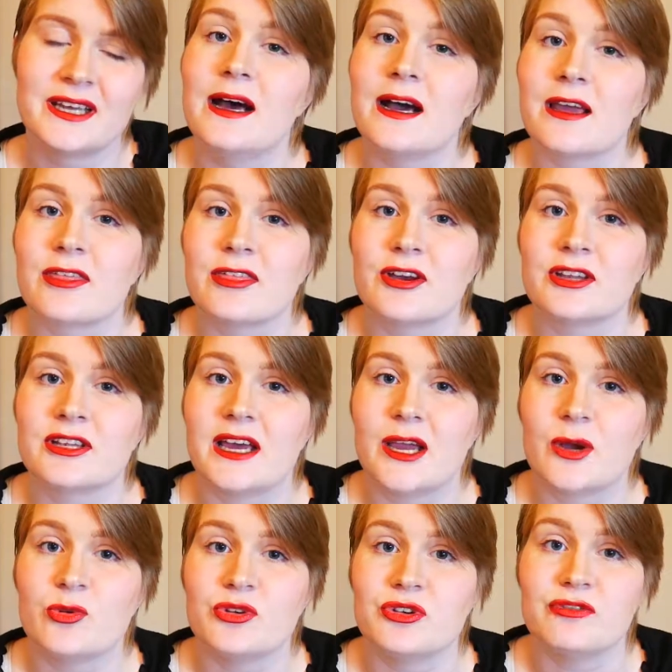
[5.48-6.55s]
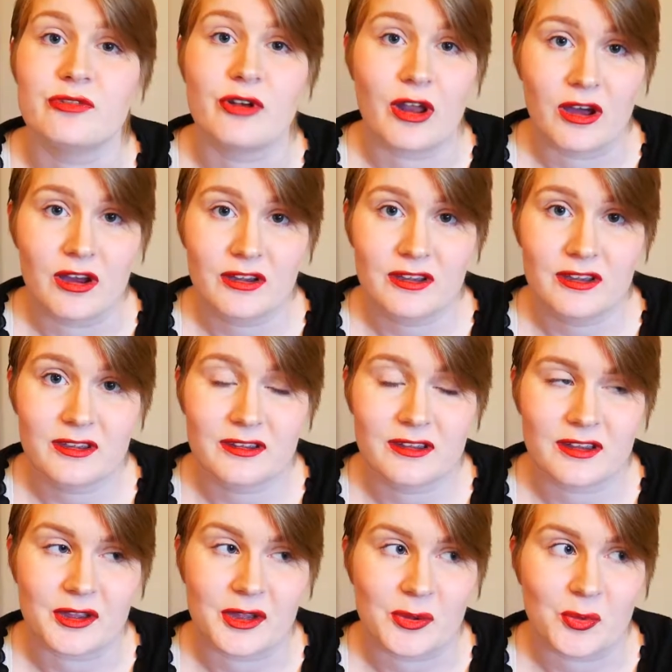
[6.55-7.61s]
I thought I would vlog
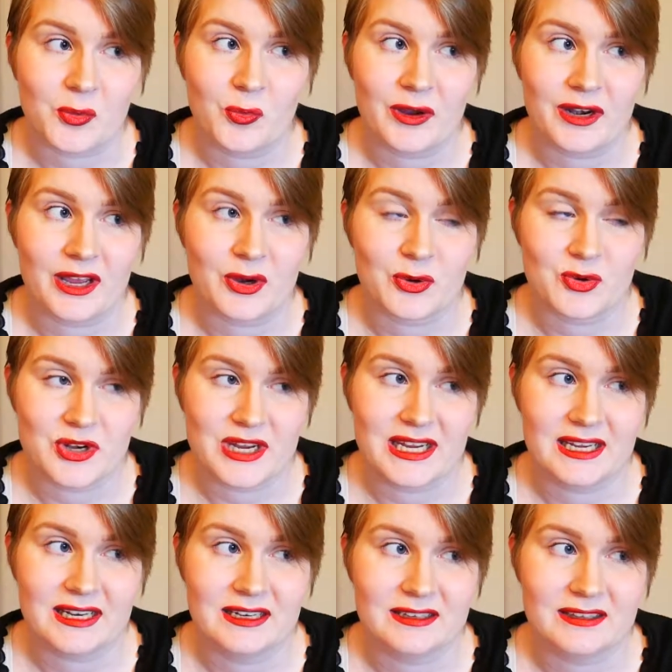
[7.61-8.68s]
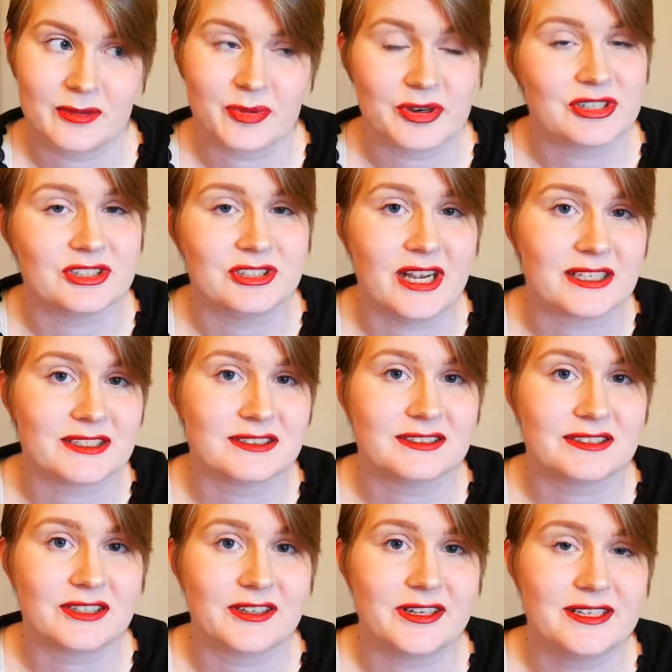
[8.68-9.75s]
when I read the Percy Jackson
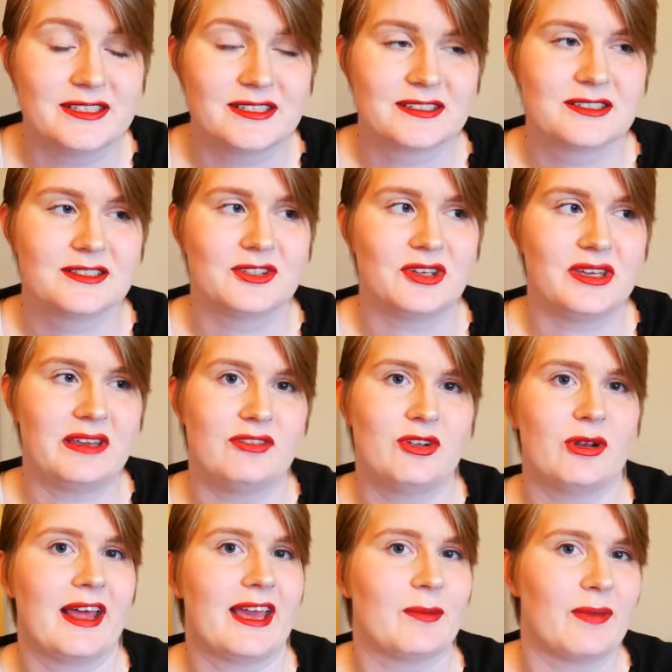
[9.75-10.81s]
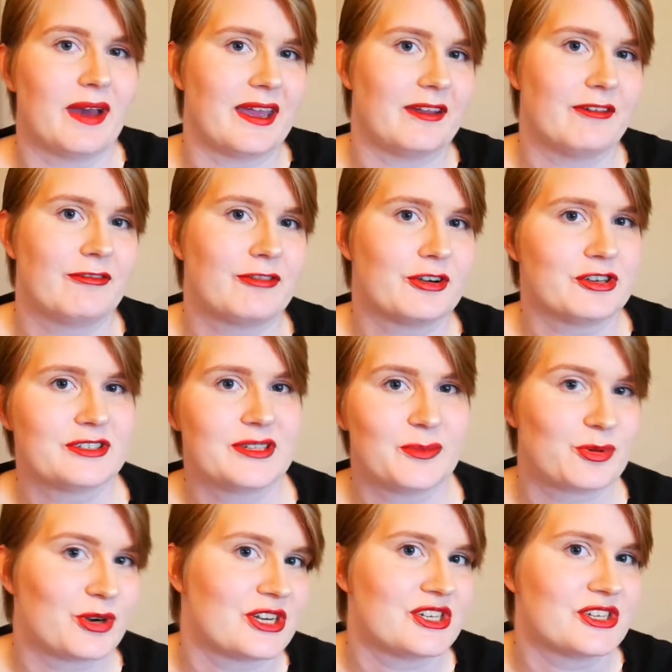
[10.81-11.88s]
series to give you like my first
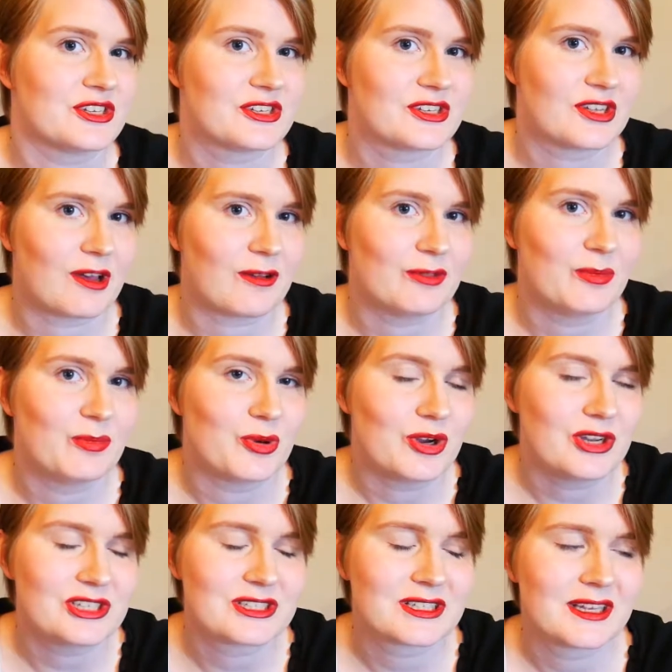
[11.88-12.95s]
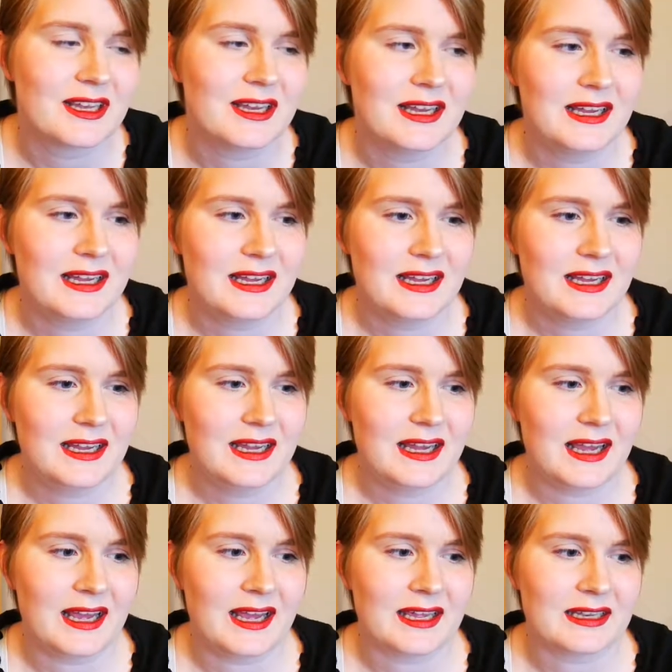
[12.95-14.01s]
impressions of the books.
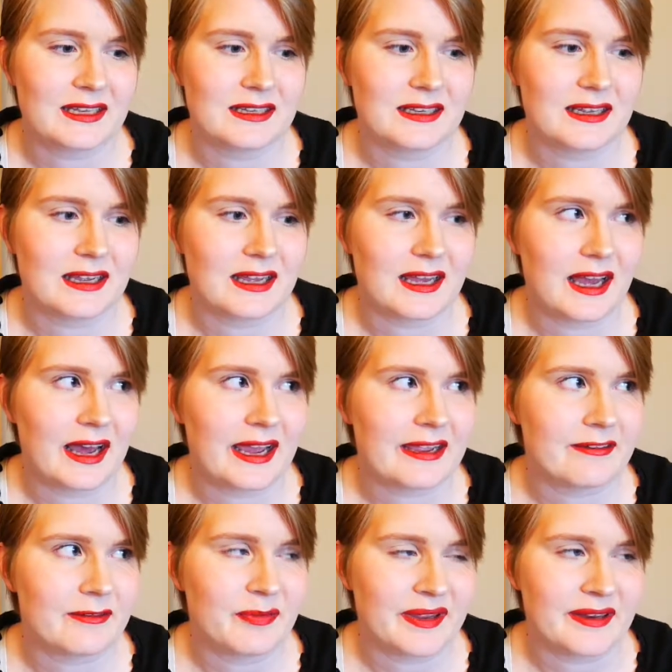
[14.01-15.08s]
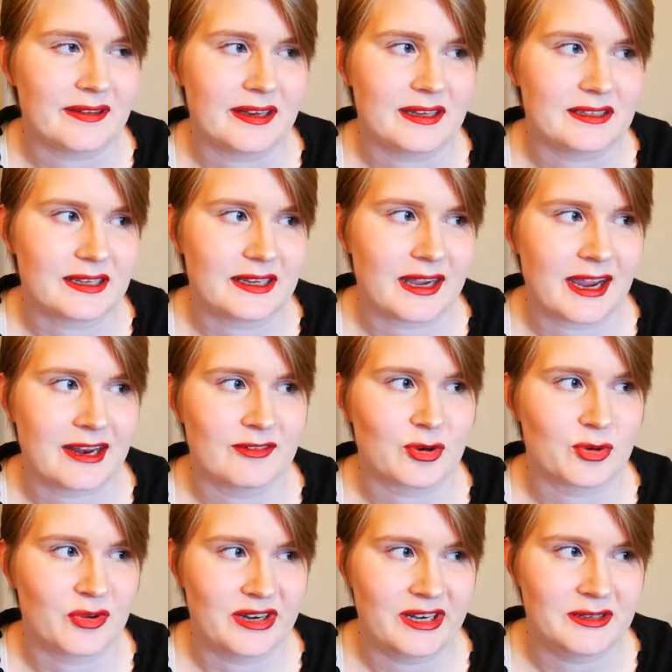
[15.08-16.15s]
And I have been in kind of a
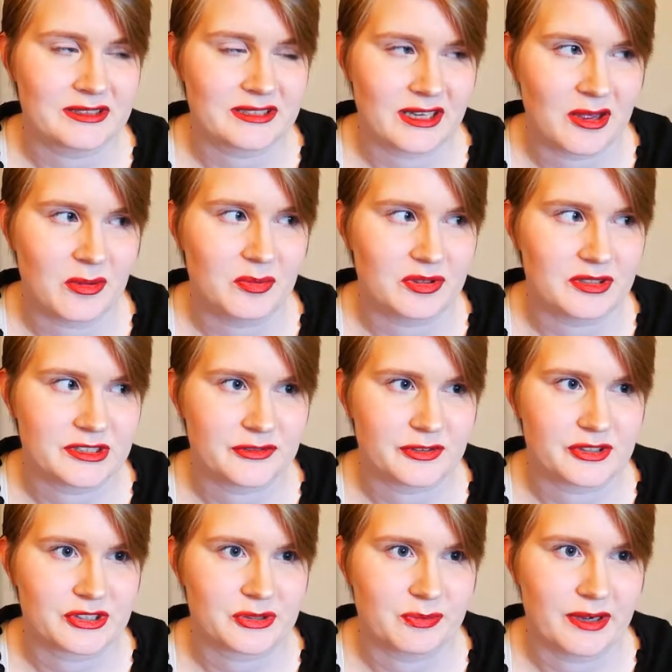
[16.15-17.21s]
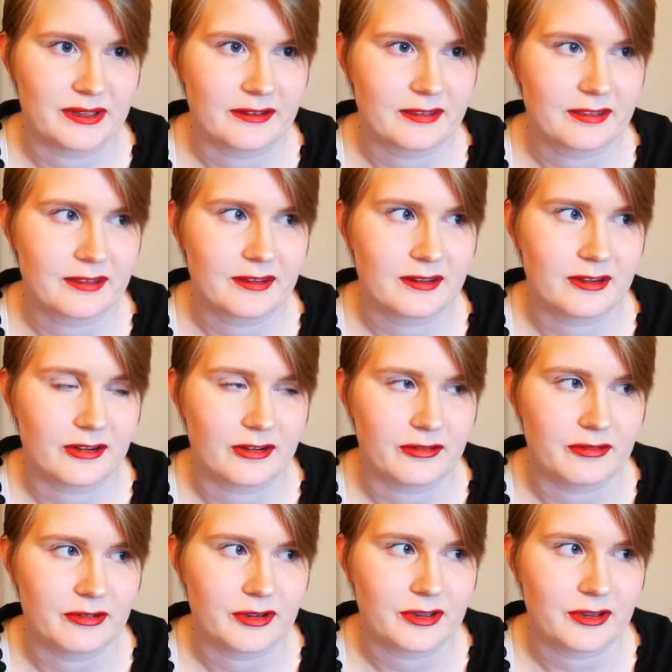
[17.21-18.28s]
reading slump this first month
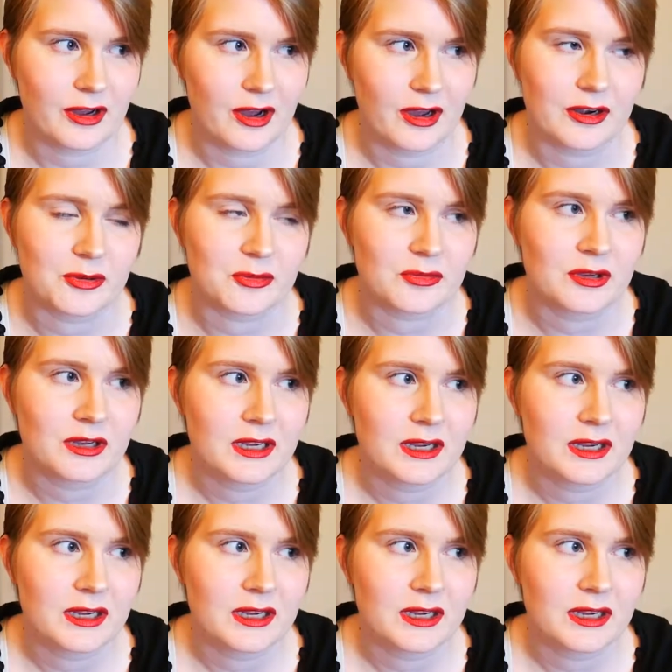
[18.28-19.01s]
of autumn.